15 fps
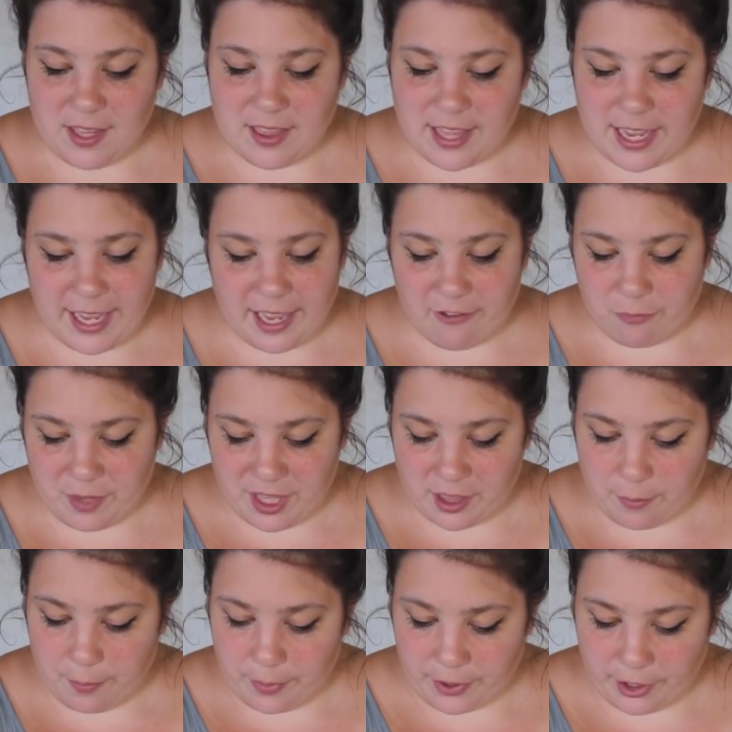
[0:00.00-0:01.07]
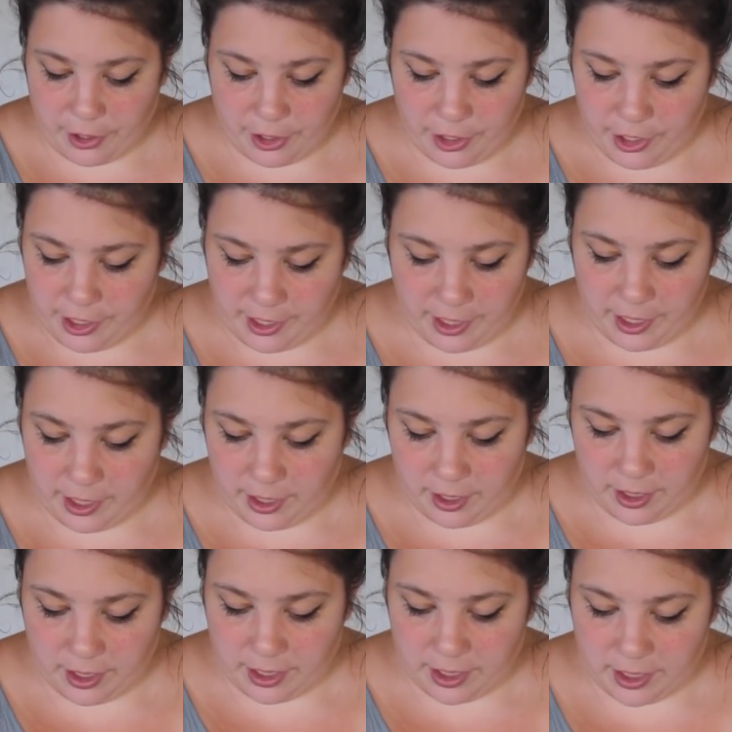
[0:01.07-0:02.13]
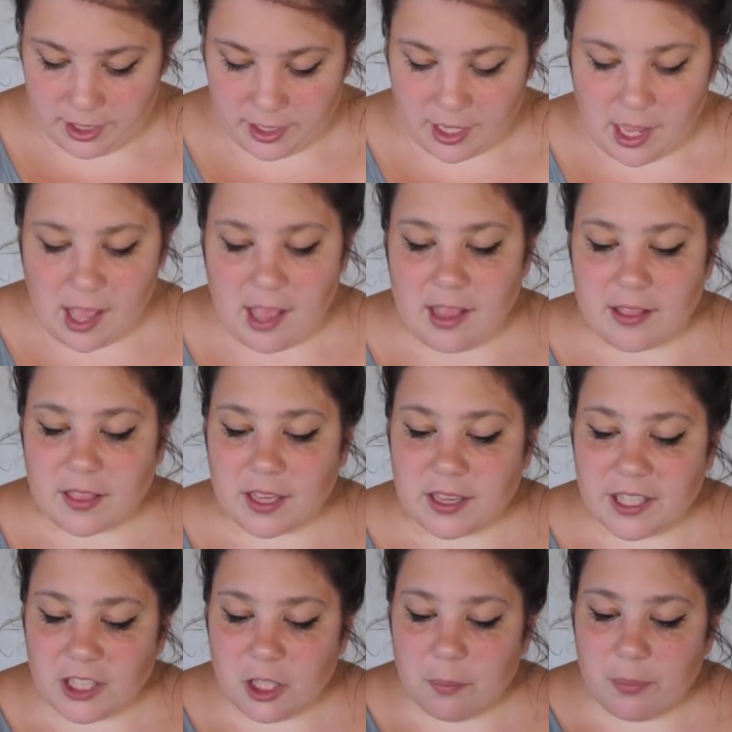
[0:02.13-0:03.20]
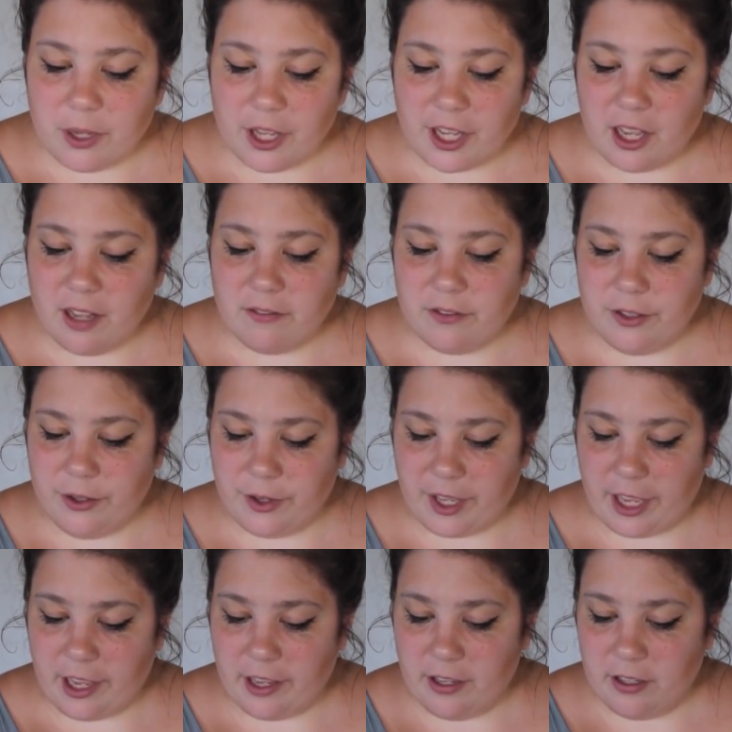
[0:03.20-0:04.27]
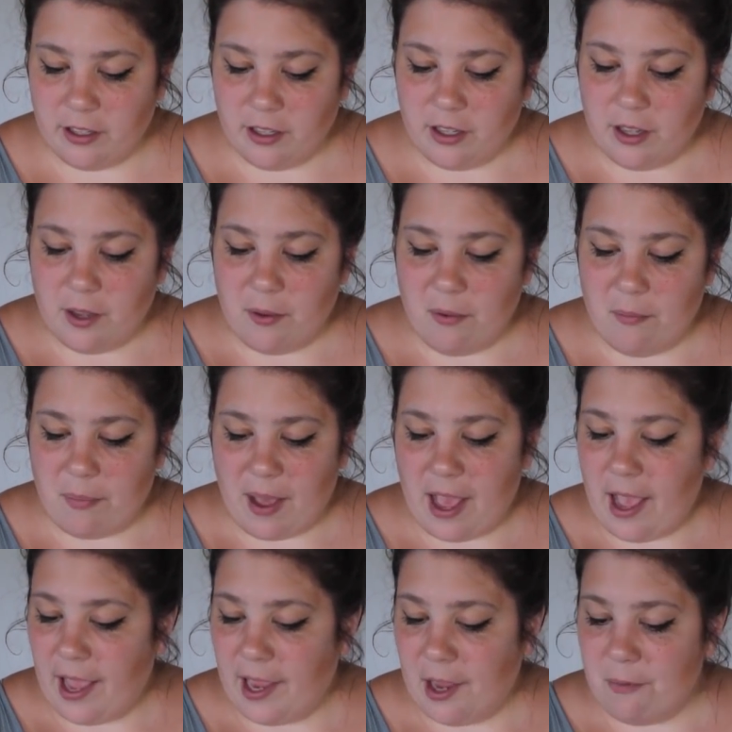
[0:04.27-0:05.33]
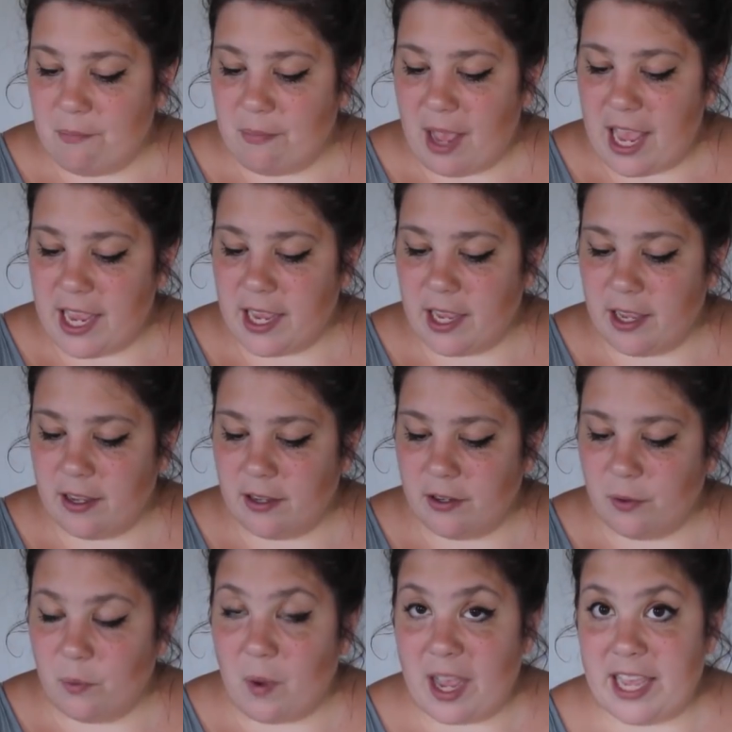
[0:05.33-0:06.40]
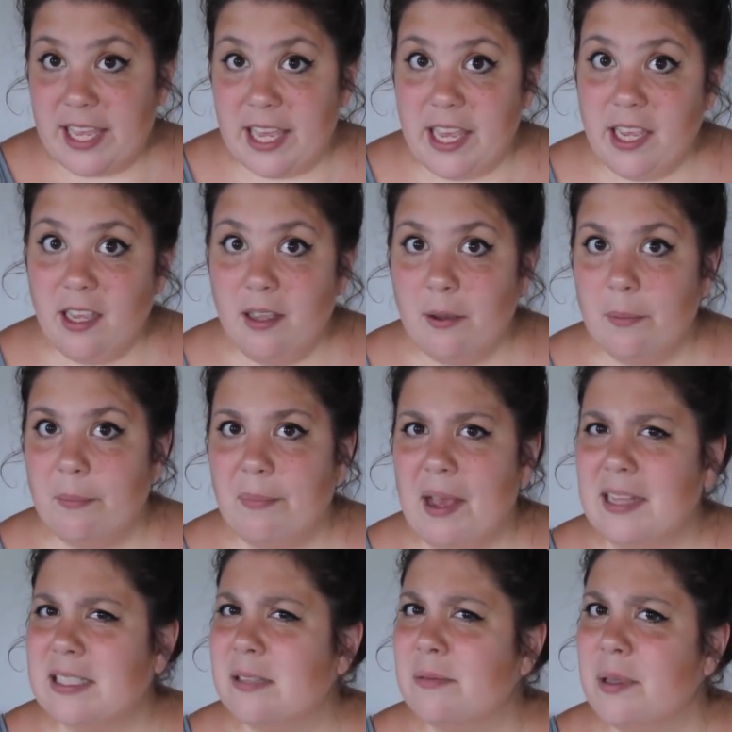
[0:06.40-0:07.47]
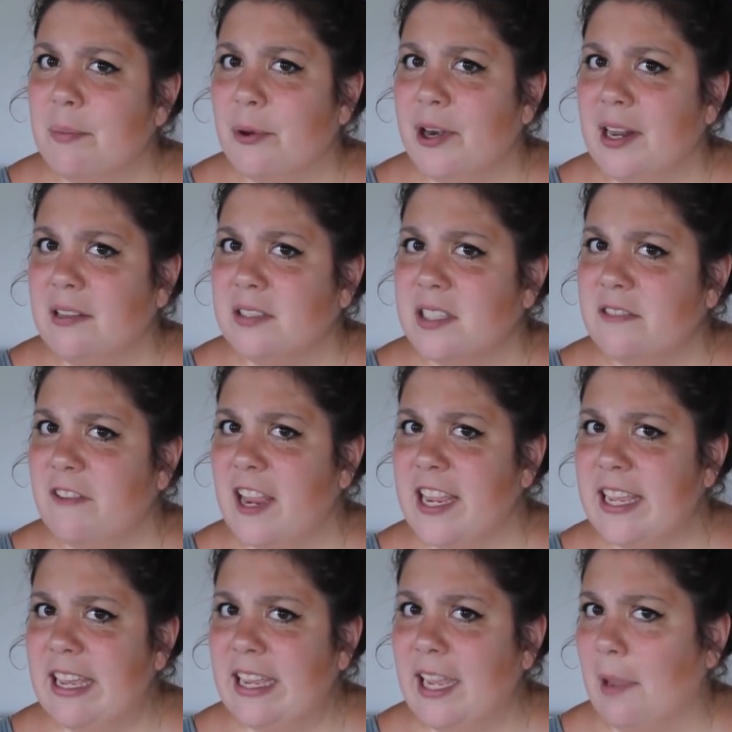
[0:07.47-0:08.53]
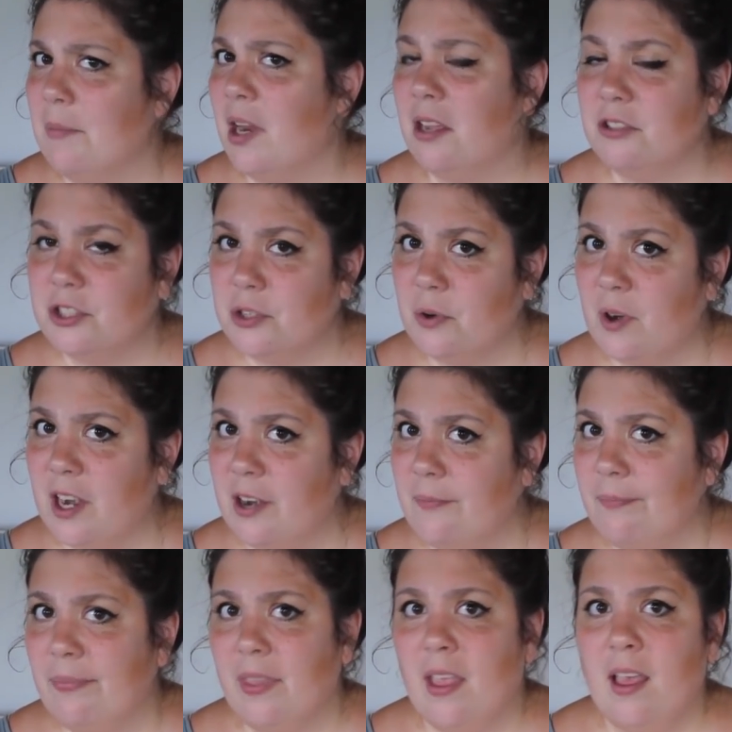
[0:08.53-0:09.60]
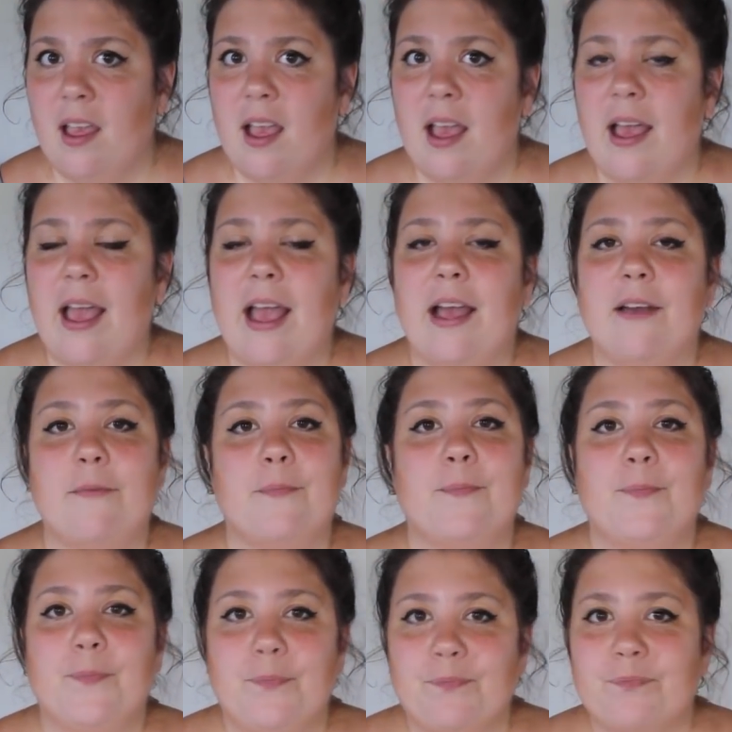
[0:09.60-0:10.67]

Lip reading: they gave me the book, The Little Book of Luca by Mike Viking, possibly pronounced Viking, I'm not sure. And